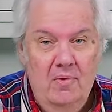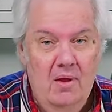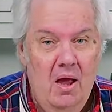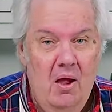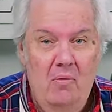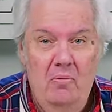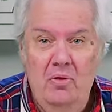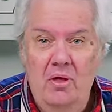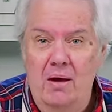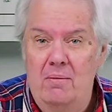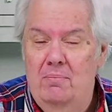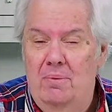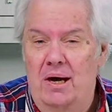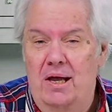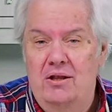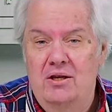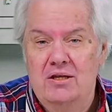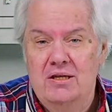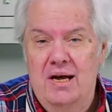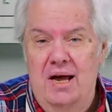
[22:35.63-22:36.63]
then by
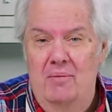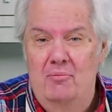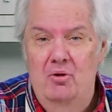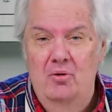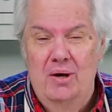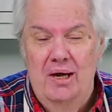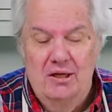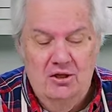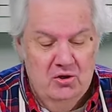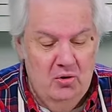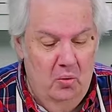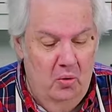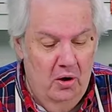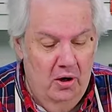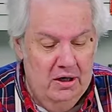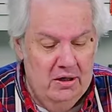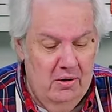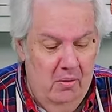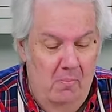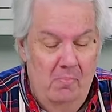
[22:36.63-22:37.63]
the time you get to
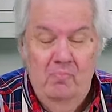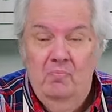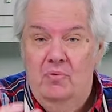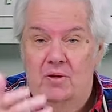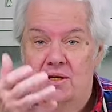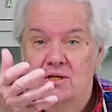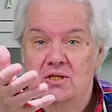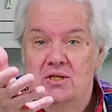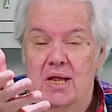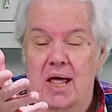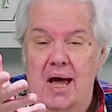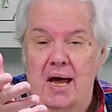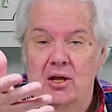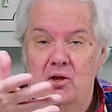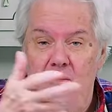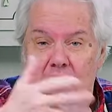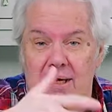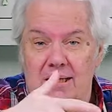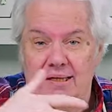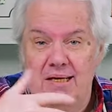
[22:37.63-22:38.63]
work, Sly,
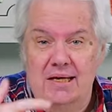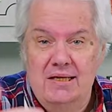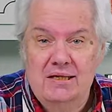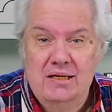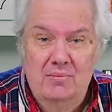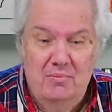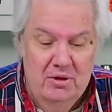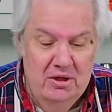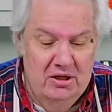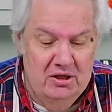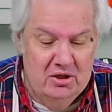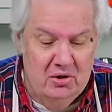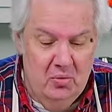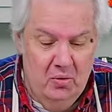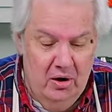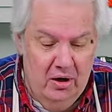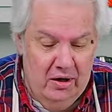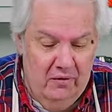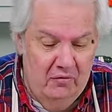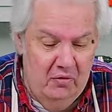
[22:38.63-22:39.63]
you want to take some of these to
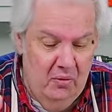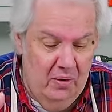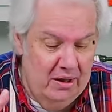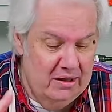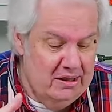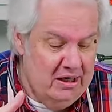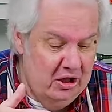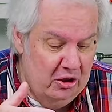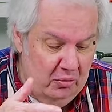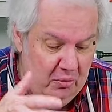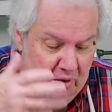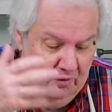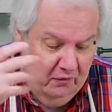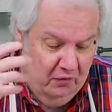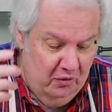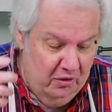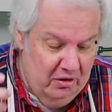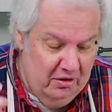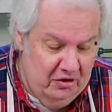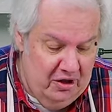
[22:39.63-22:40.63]
work? If you want to take 3 or
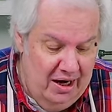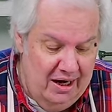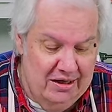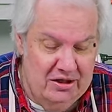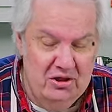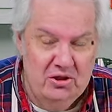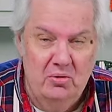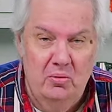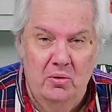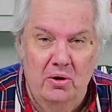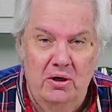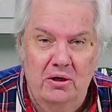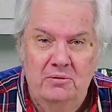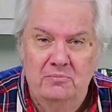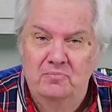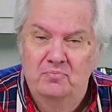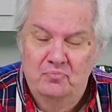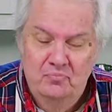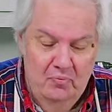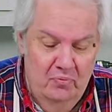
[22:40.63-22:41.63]
4 thighs to work,
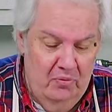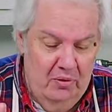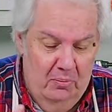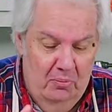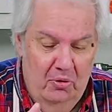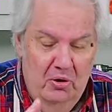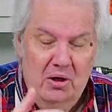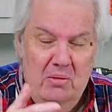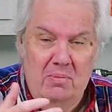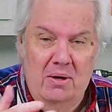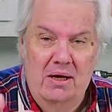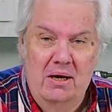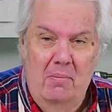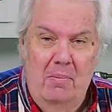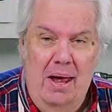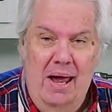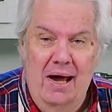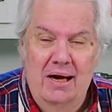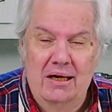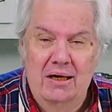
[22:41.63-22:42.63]
put them in a
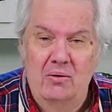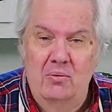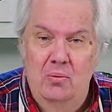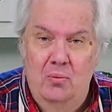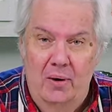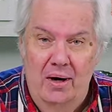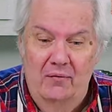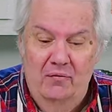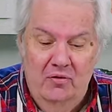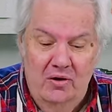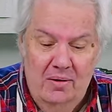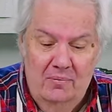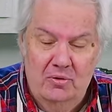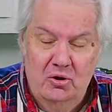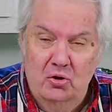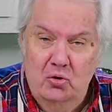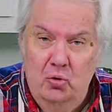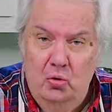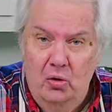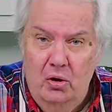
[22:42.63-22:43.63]
baggie, wait for them to
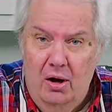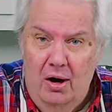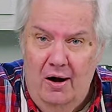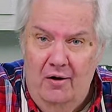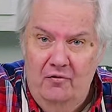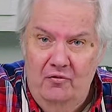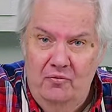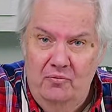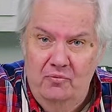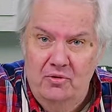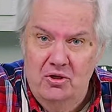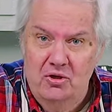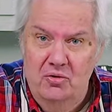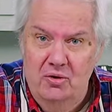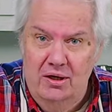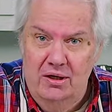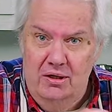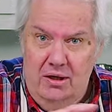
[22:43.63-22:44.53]
cool off so you can,